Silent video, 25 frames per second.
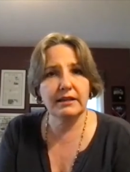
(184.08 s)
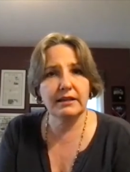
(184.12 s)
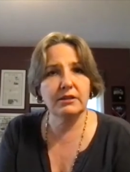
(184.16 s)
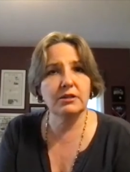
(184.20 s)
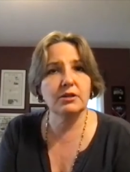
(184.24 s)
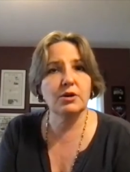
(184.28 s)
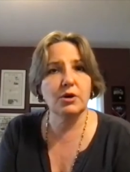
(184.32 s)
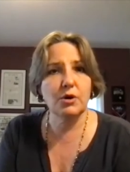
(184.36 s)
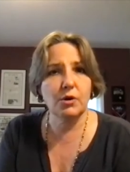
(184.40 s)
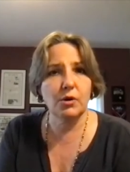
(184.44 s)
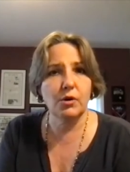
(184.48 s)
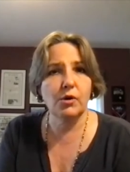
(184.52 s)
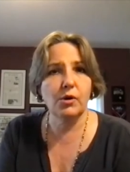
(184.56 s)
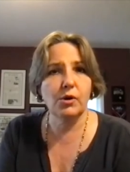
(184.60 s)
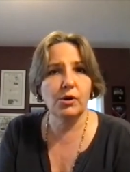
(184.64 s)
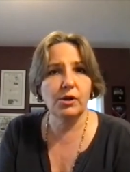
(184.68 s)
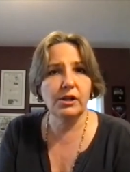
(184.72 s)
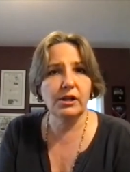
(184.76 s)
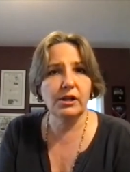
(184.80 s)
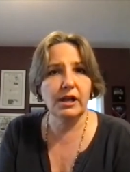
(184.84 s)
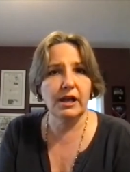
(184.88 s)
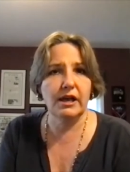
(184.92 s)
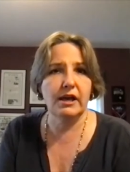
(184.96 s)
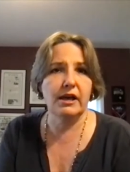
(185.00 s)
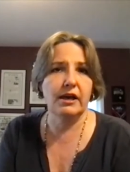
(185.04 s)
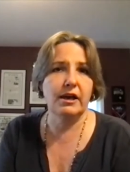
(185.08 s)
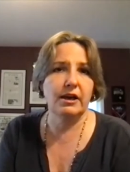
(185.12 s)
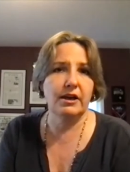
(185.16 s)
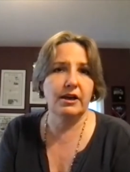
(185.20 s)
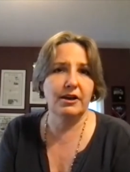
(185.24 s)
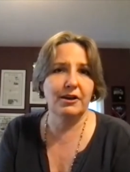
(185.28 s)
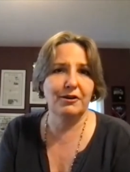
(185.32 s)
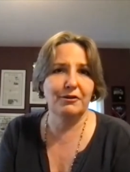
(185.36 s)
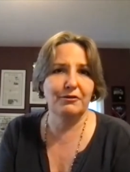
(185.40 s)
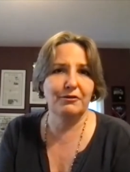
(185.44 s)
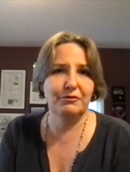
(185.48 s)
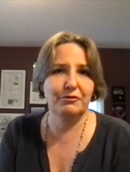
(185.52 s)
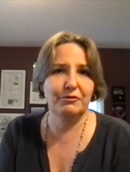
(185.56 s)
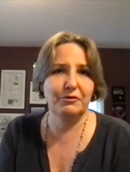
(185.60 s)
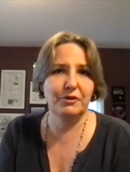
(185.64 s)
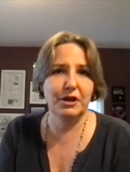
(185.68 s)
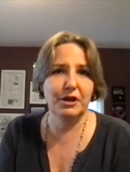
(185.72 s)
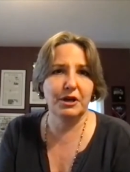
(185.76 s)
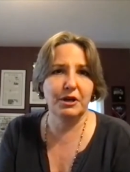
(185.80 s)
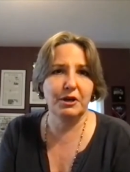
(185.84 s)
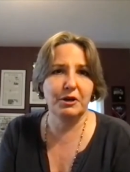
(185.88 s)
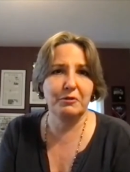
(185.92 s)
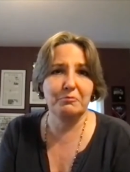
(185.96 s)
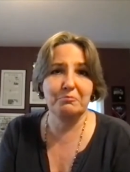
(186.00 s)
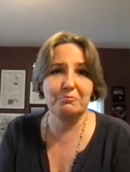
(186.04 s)
the goal of
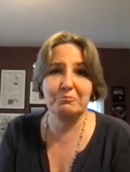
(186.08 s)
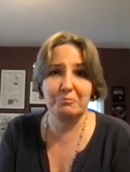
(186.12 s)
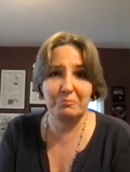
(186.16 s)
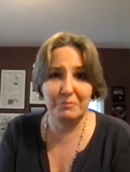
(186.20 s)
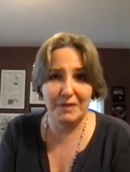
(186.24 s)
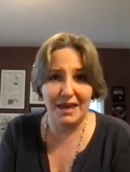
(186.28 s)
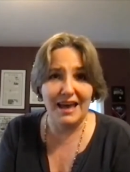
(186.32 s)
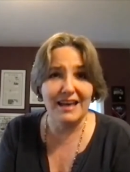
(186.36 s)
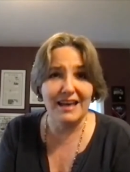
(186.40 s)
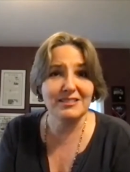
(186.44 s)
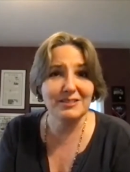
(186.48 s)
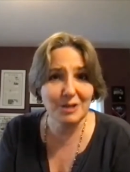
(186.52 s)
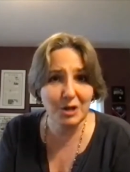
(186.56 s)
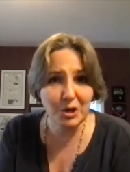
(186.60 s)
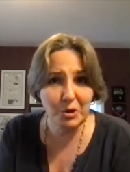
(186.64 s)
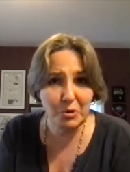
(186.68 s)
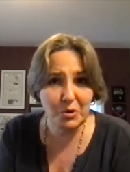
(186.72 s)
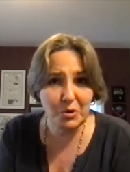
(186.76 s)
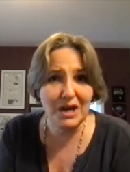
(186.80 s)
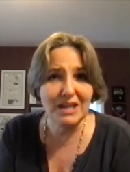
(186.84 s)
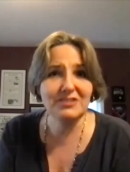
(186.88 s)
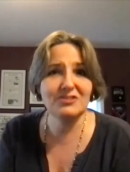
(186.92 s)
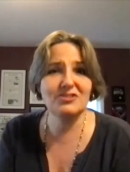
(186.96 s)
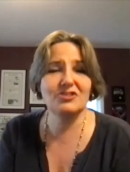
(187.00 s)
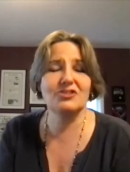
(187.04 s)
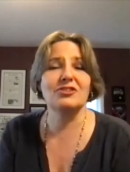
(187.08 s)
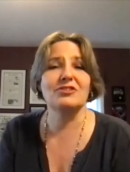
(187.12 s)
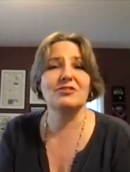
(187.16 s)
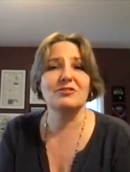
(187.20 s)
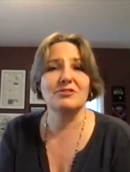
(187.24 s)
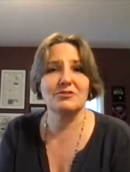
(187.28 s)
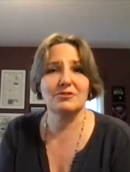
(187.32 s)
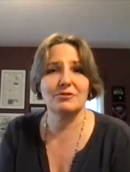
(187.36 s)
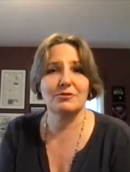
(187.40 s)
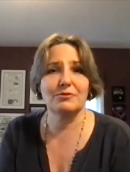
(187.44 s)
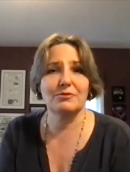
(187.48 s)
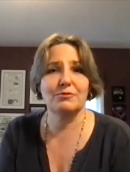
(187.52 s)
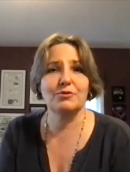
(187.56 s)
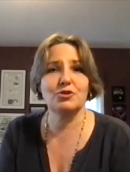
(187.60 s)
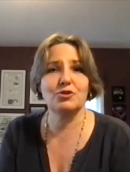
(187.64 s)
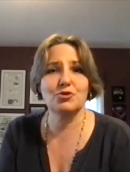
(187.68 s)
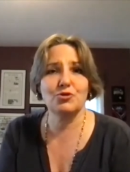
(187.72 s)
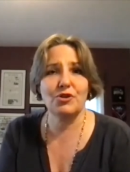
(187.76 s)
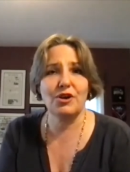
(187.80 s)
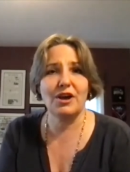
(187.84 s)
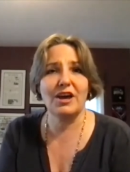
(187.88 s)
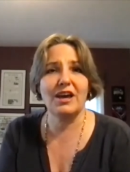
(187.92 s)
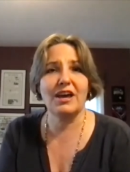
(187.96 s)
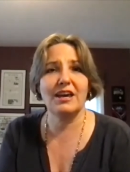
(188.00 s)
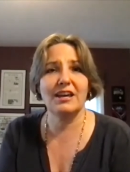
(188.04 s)
asking questions, of
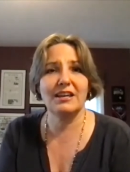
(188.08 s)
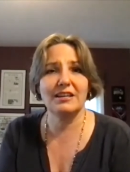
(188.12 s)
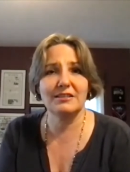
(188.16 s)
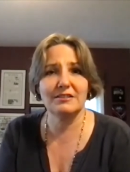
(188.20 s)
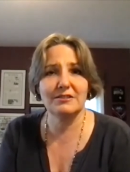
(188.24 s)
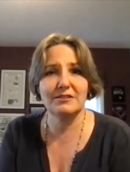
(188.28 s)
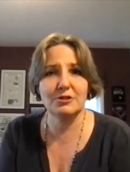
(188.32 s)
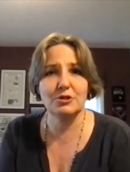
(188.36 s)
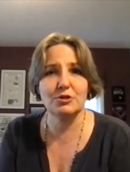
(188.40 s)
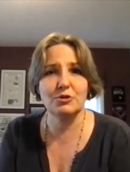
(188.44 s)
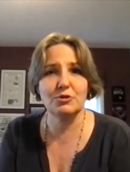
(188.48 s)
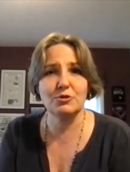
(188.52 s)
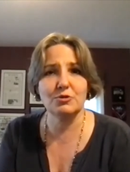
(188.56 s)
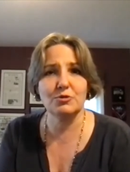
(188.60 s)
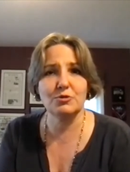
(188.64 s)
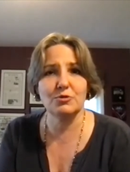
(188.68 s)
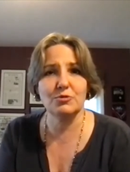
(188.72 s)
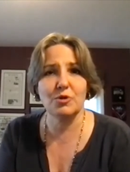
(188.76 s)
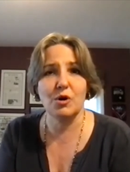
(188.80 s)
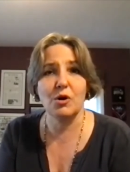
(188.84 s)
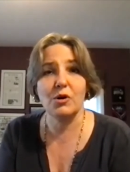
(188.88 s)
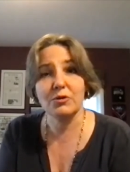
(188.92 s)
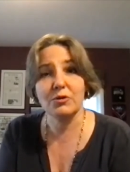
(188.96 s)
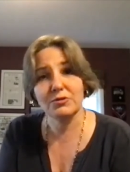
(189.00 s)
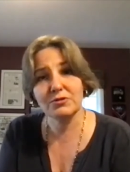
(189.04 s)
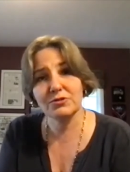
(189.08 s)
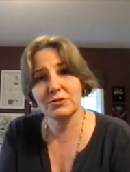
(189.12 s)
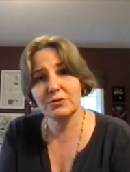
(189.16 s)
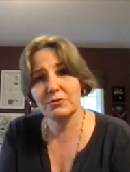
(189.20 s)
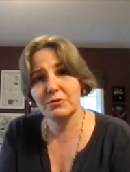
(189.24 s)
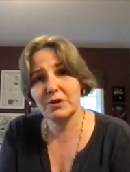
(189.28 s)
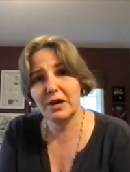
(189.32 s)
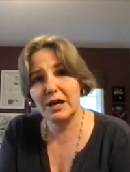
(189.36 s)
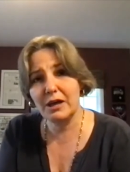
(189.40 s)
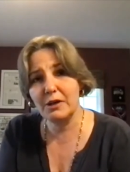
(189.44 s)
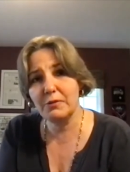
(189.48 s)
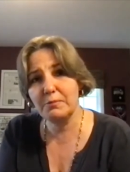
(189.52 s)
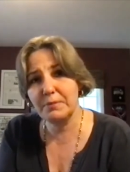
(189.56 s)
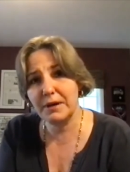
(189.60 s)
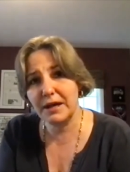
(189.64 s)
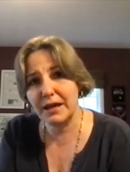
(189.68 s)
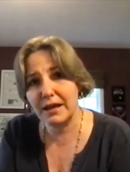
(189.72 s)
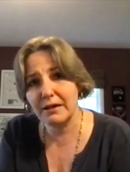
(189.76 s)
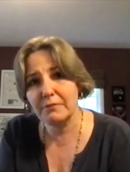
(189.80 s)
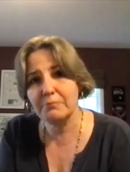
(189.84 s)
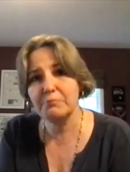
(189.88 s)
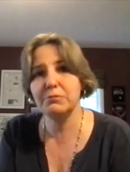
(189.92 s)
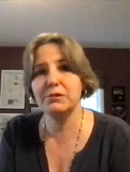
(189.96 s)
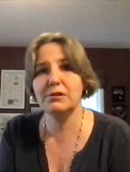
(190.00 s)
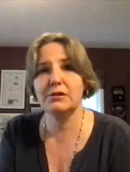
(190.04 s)
trying to also help
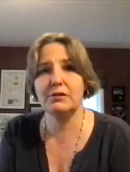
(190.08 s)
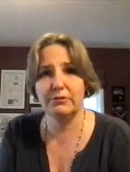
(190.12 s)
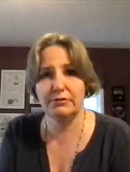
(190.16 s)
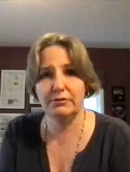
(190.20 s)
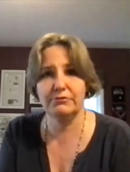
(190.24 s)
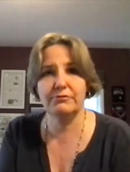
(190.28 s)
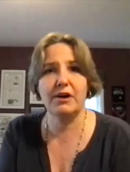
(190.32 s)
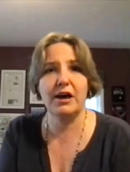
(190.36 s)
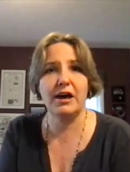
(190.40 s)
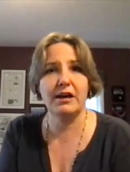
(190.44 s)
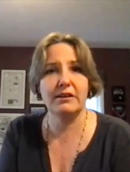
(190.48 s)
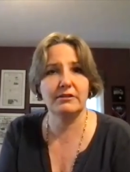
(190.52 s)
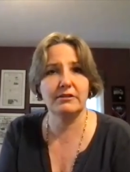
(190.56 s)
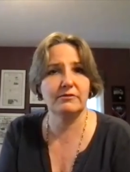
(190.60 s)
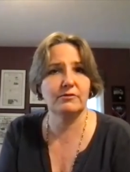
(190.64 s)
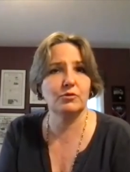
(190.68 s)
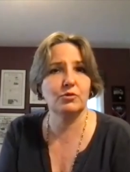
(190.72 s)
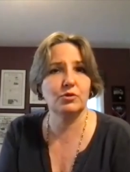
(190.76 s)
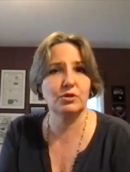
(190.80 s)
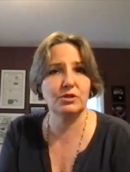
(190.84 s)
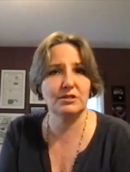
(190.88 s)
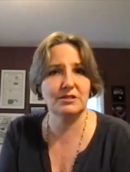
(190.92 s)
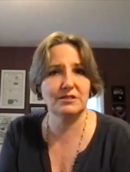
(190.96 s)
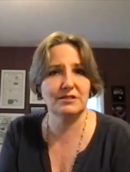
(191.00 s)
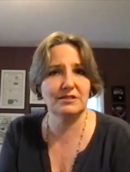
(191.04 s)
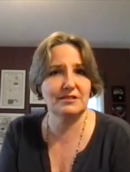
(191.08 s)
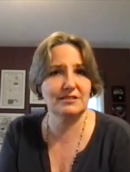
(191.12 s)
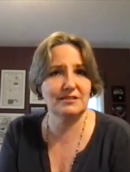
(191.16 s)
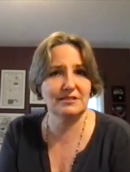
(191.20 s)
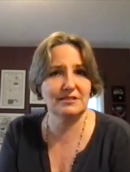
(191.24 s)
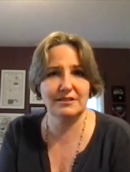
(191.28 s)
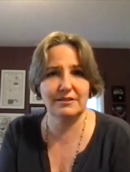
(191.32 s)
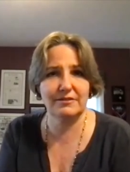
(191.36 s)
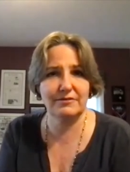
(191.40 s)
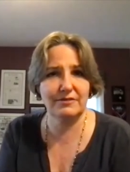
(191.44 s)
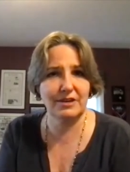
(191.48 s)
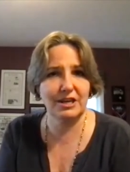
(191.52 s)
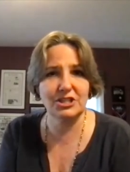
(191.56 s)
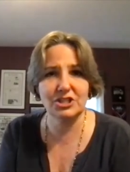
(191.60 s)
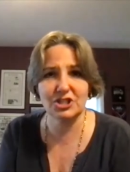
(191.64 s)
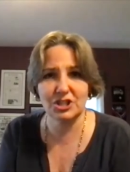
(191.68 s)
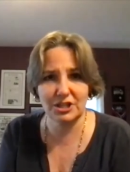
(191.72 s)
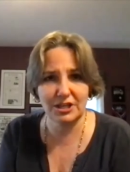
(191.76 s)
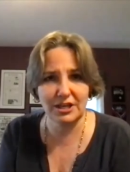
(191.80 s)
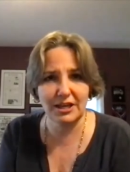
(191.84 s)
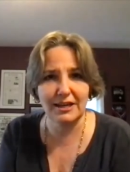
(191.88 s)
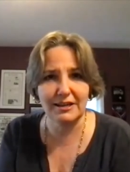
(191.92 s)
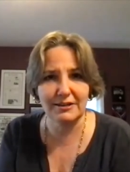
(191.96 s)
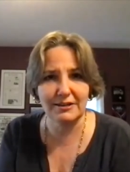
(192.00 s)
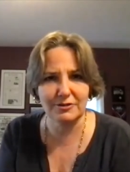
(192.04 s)
amplify the voices of
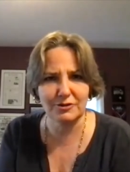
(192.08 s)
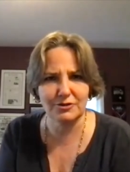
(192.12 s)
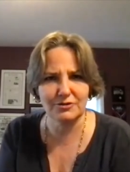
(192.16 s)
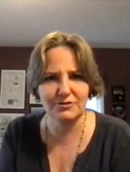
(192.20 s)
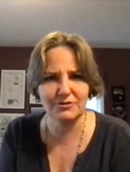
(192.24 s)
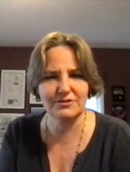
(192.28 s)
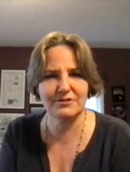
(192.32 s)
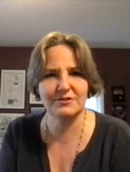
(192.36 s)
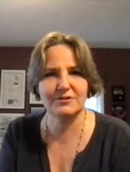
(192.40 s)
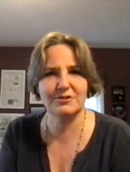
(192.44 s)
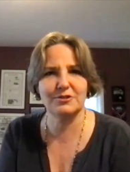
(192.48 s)
educators,